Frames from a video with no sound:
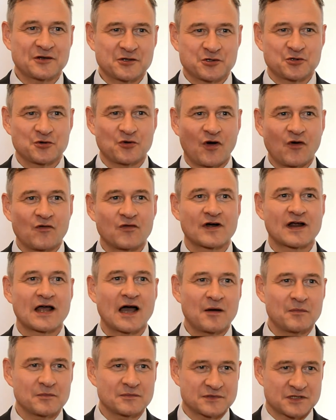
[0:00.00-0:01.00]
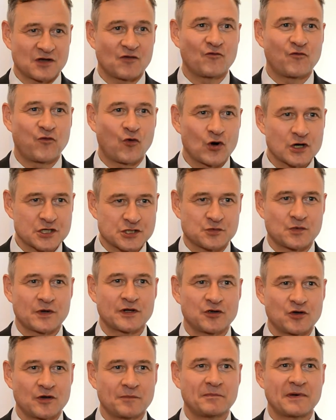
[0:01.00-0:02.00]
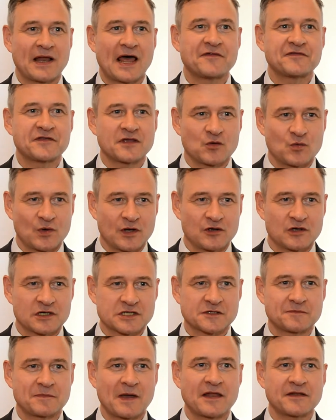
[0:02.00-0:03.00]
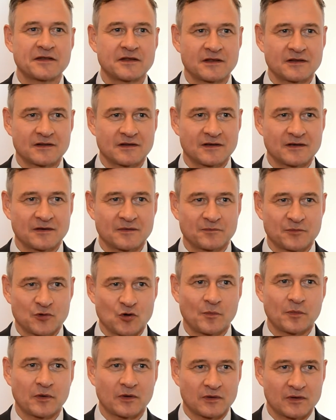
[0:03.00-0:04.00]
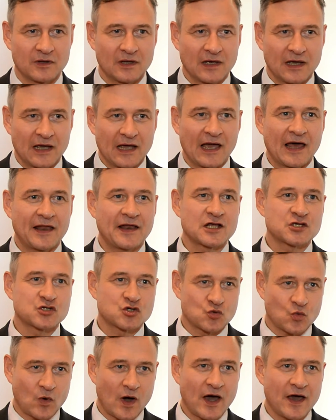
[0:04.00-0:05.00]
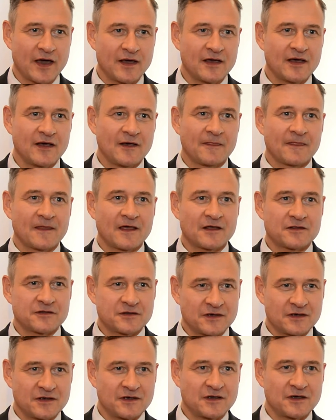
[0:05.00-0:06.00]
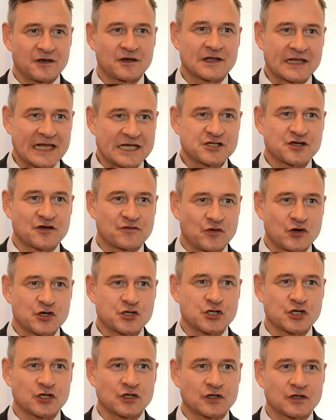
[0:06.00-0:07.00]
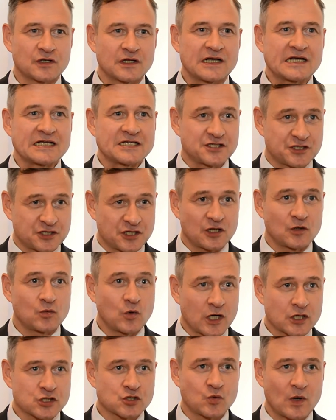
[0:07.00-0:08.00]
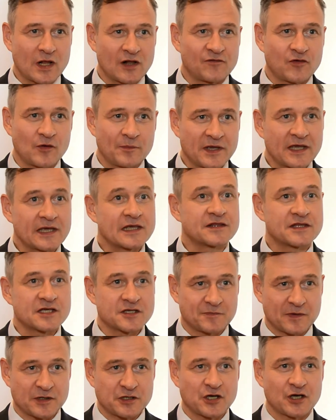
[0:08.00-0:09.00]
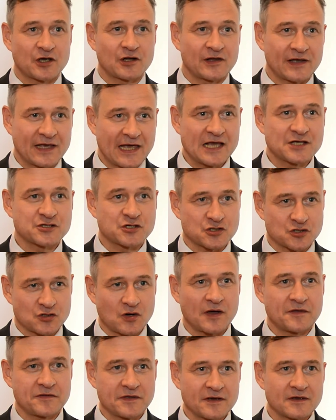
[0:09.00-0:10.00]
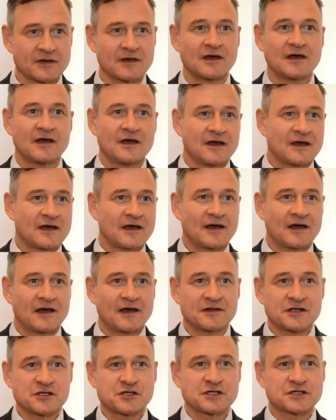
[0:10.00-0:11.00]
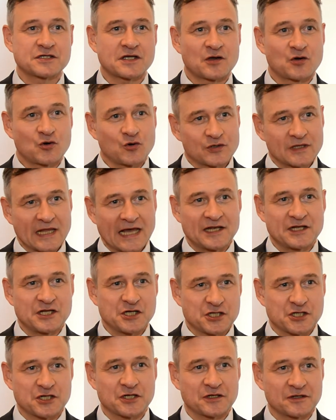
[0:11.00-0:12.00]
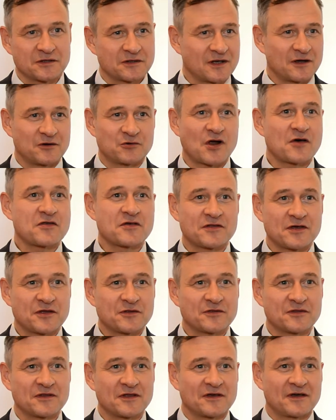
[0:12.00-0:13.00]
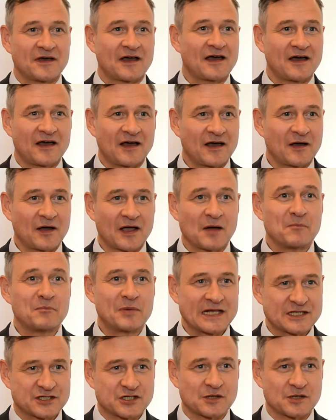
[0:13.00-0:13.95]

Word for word: to overcome some force when you're implanting, when you're expanding the pupil. And that's why the classic version still works well for me in these particular cases. So I think uh, this is a good addition rather than uh, complete